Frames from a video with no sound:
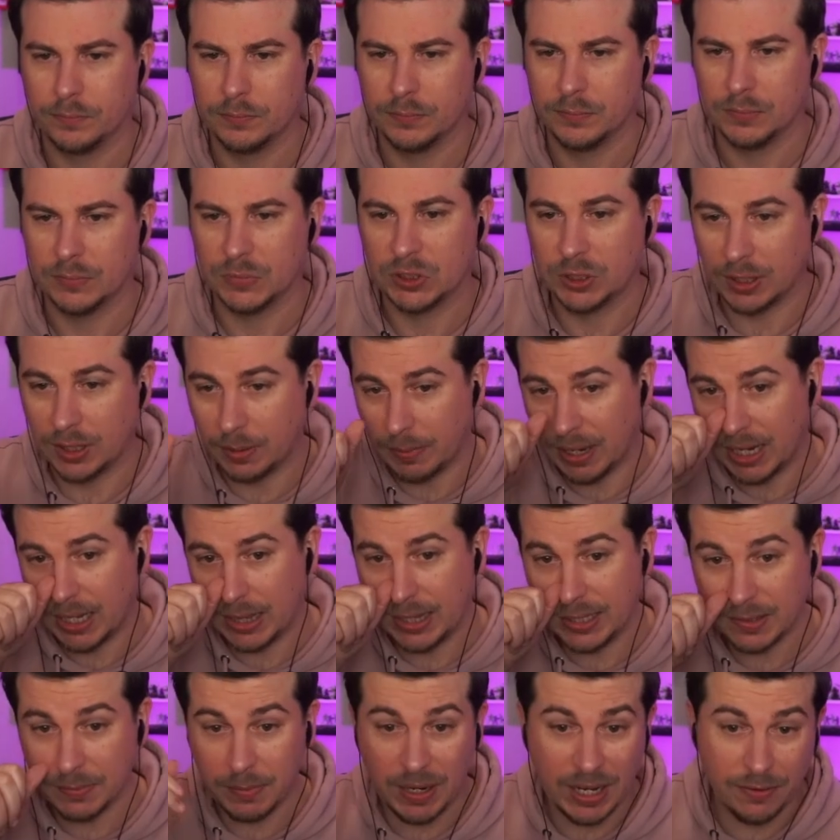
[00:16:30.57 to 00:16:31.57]
So
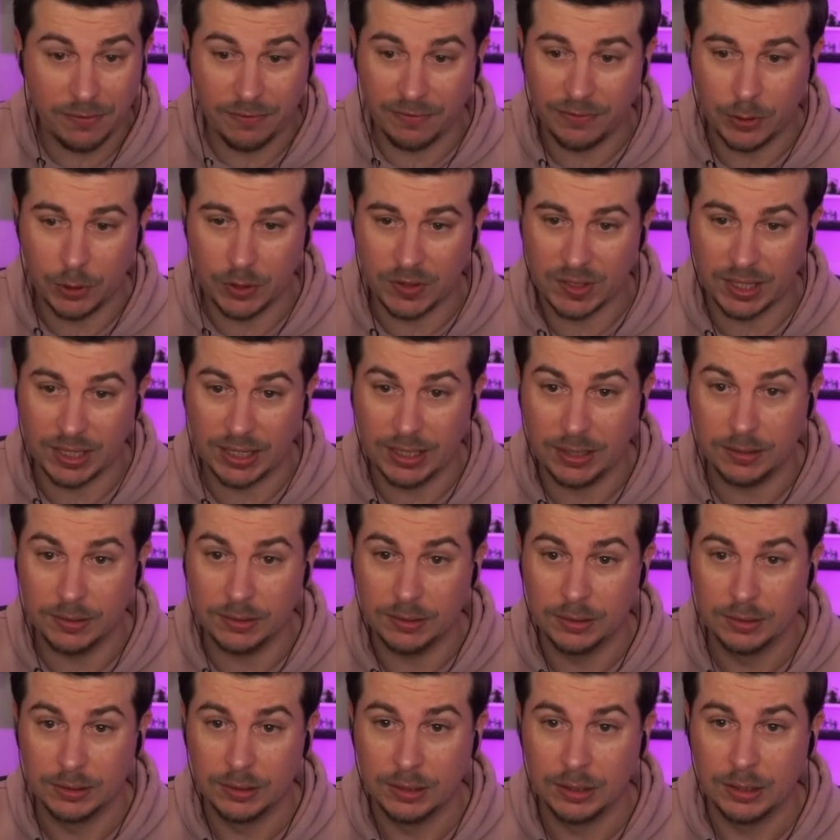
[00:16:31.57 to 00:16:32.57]
this might even force a heal.
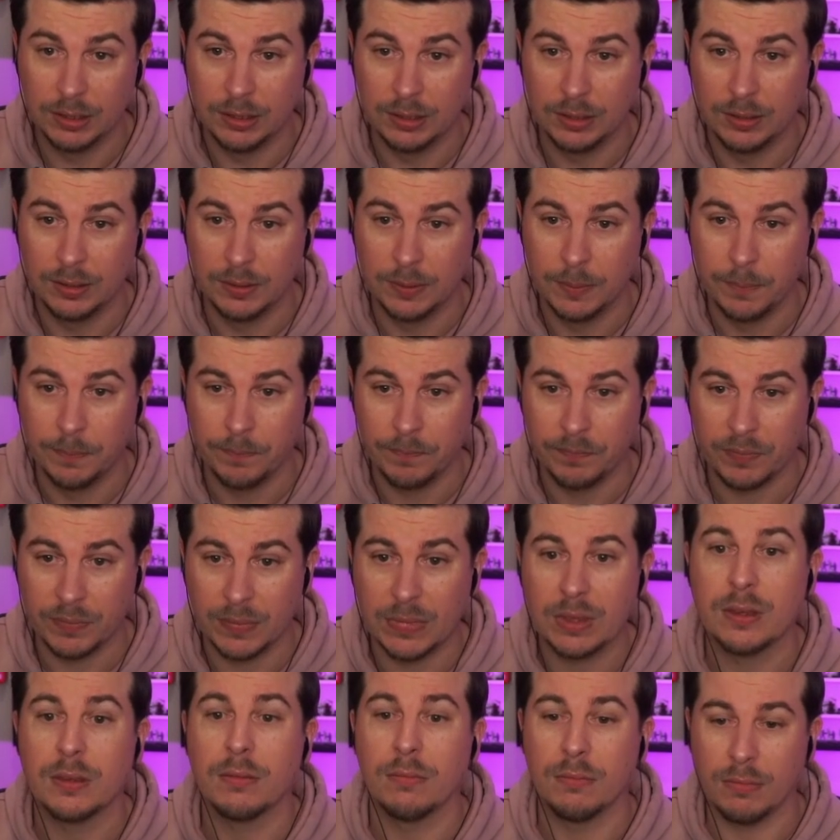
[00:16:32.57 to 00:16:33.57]

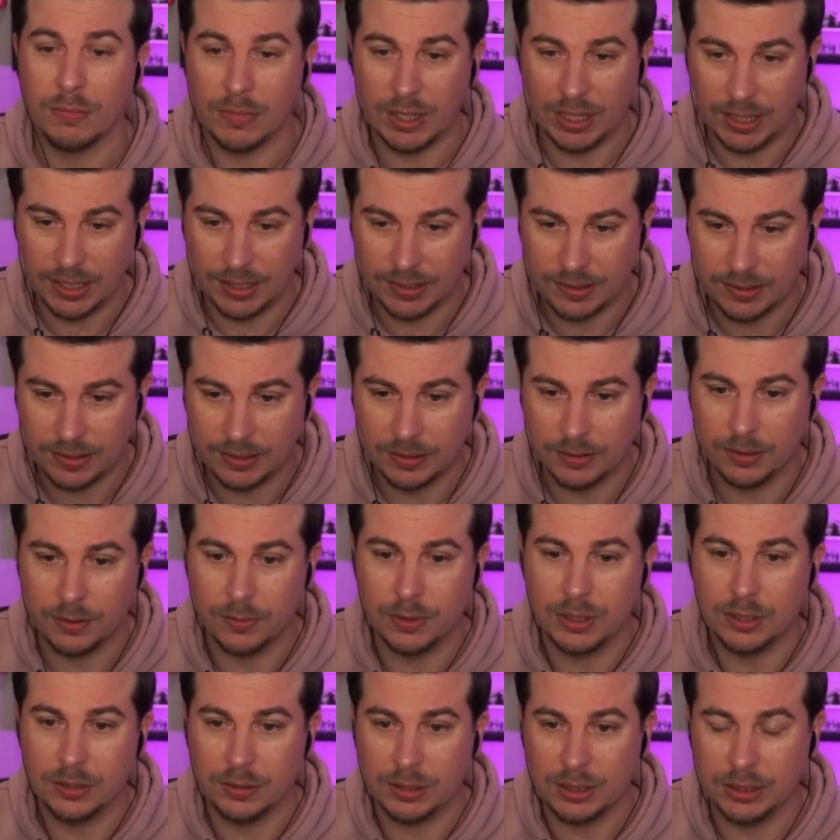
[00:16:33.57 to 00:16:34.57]
There's the other one,
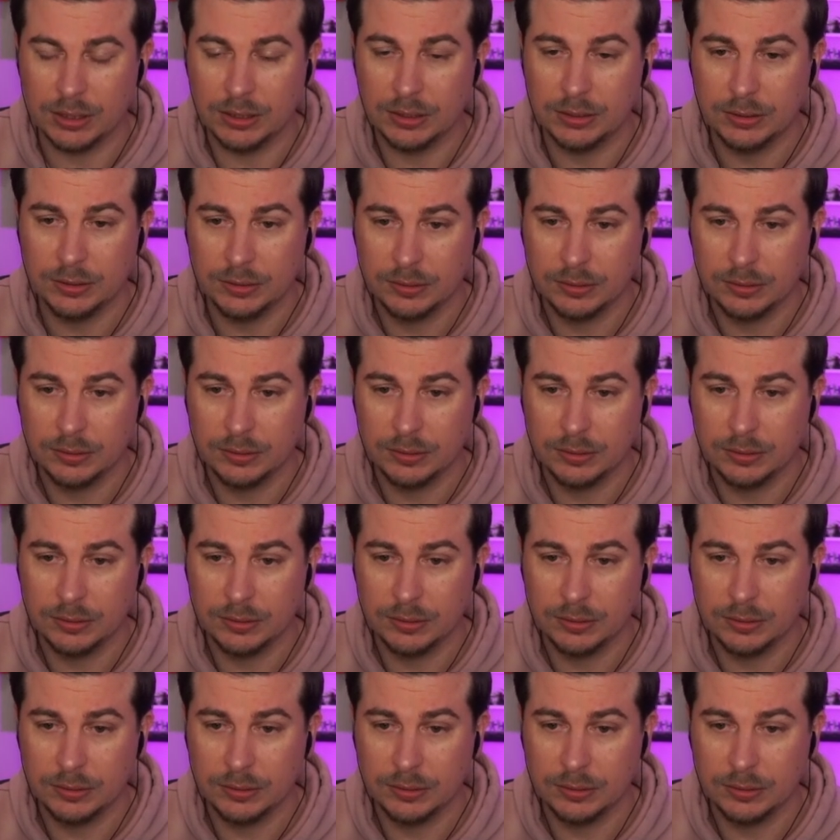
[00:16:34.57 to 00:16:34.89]
okay.